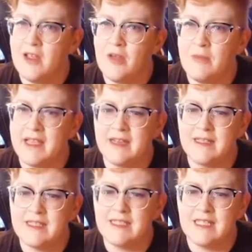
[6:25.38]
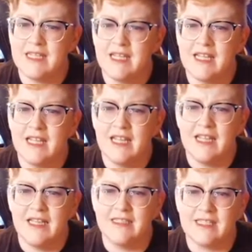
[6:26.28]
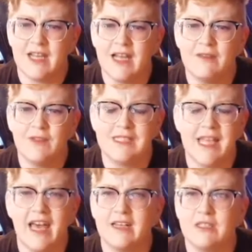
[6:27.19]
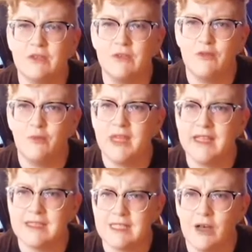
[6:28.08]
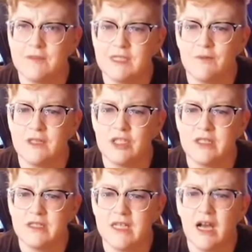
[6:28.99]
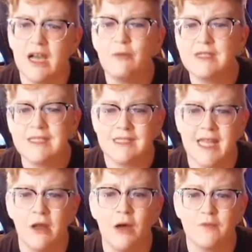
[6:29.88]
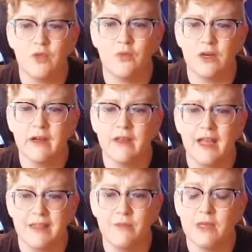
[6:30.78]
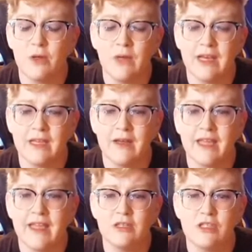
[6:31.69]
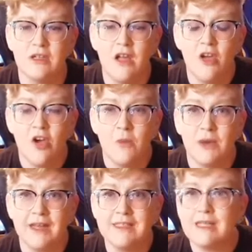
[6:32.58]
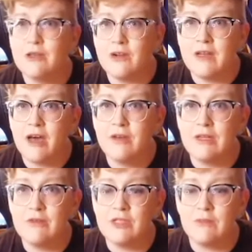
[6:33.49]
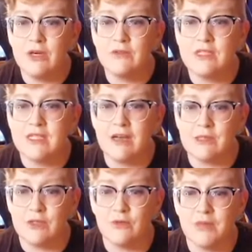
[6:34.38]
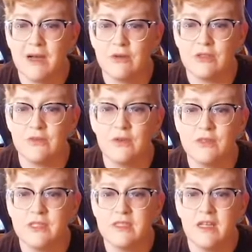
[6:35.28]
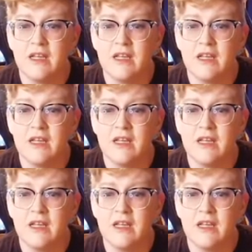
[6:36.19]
Because it's kind of this attitude of being self-sufficient. I wasn't sent off to work at the mill at a young age, but I did learn how to use most household power tools,